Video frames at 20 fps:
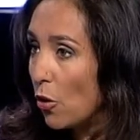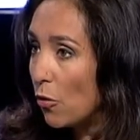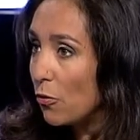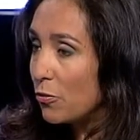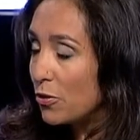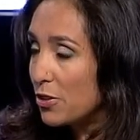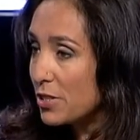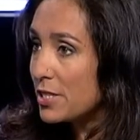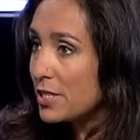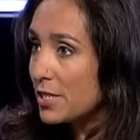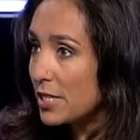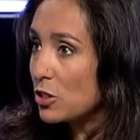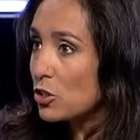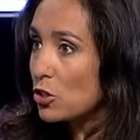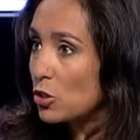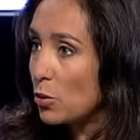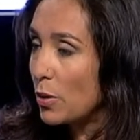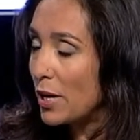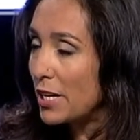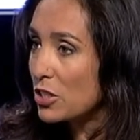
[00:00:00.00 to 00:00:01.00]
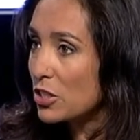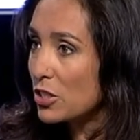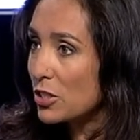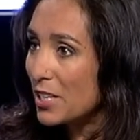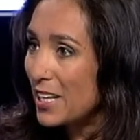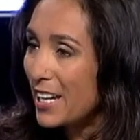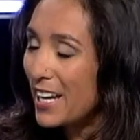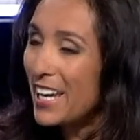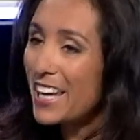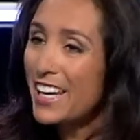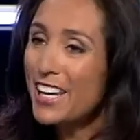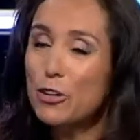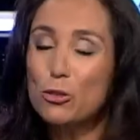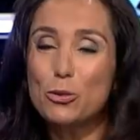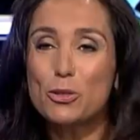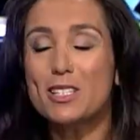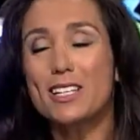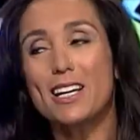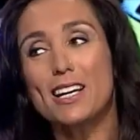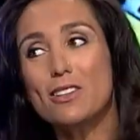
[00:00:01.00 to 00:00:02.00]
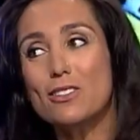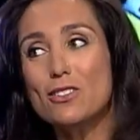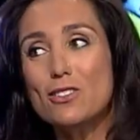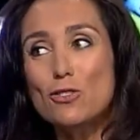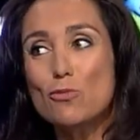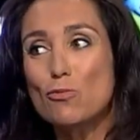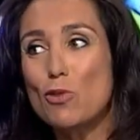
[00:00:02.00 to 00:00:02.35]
of the situation. It all sounds